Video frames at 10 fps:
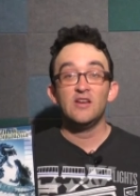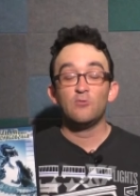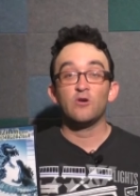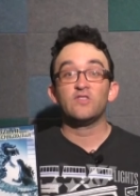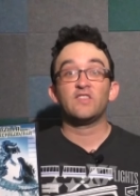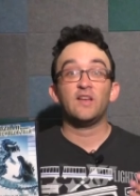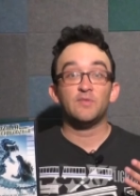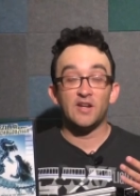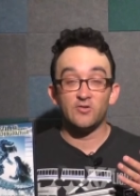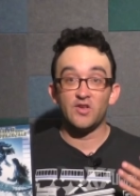whereas the
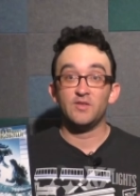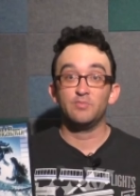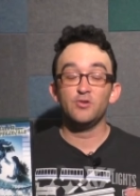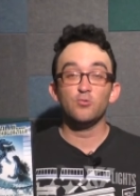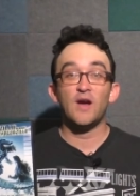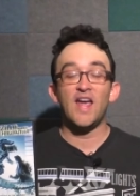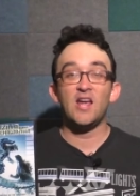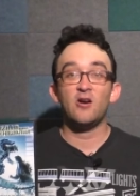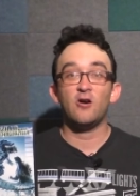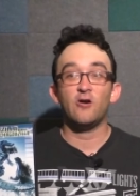subtitles on the
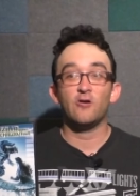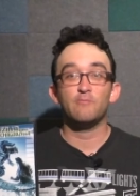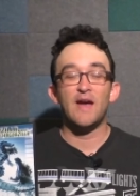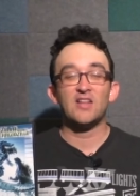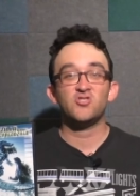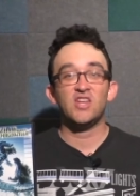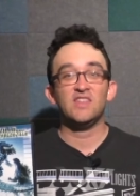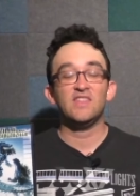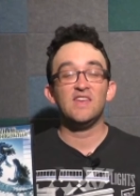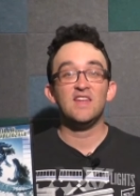Blu-ray are
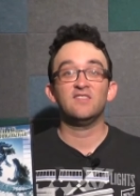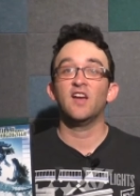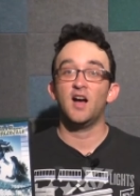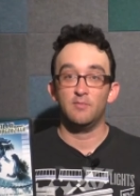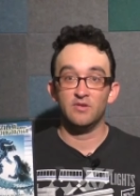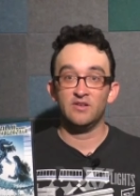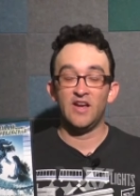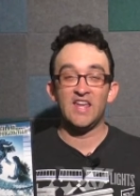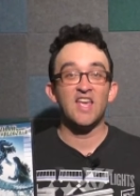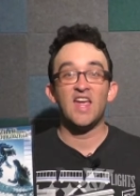matching the dub,
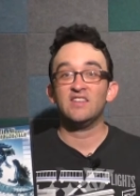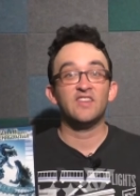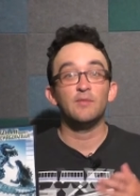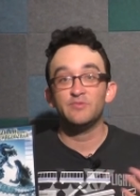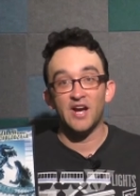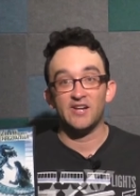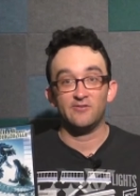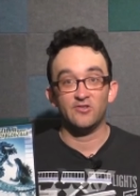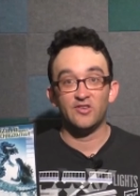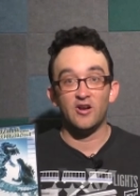aka dub
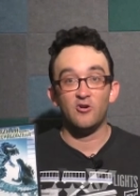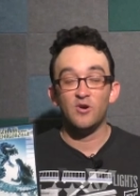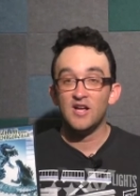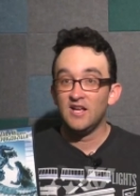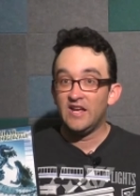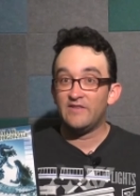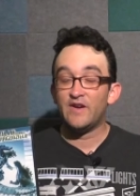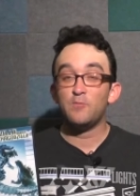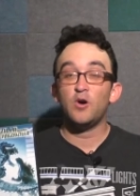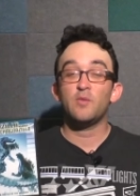titles. So if
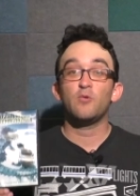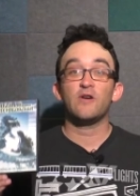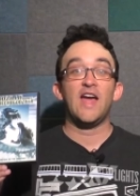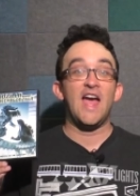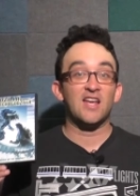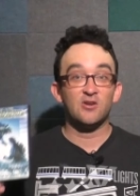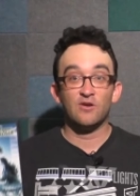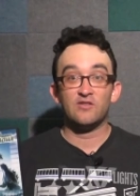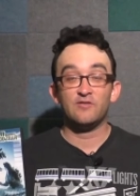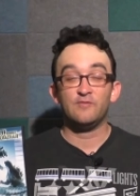I want a more
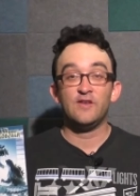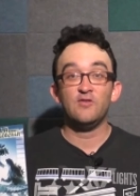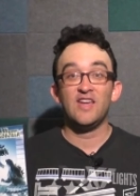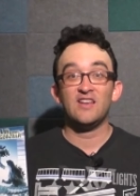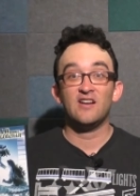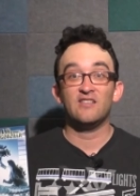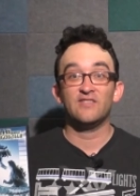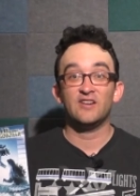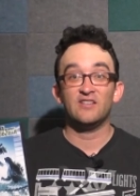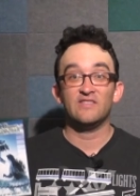accurate viewing
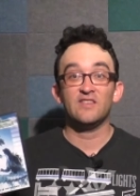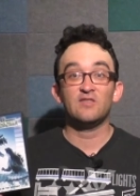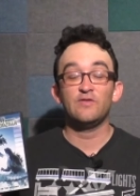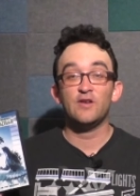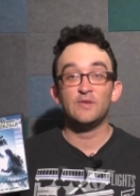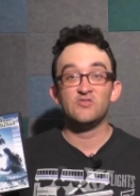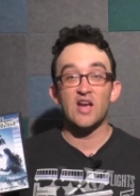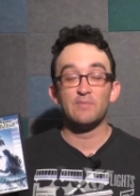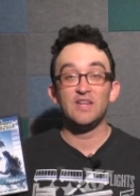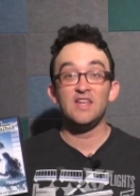of uh, this film in
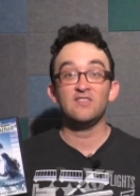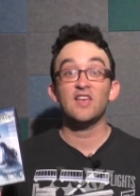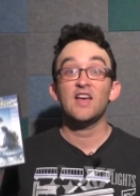Japanese,